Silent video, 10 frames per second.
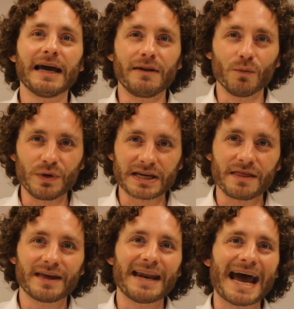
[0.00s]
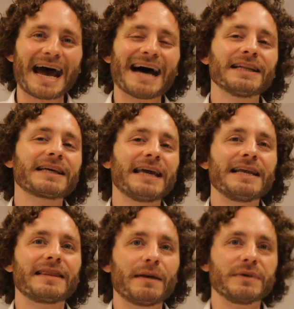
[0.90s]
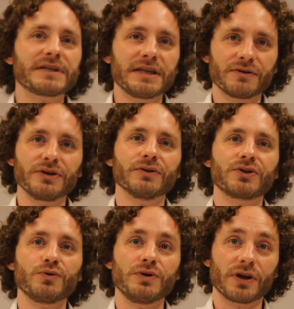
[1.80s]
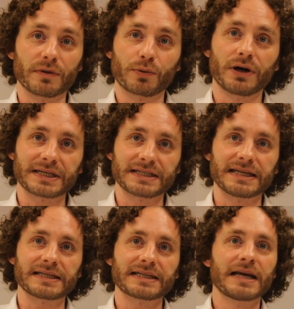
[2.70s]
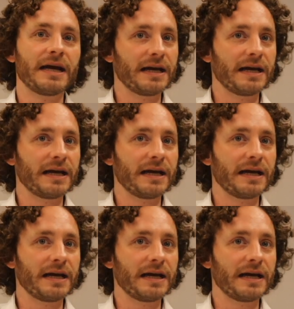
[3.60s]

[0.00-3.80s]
and we can then allocate that material to another process.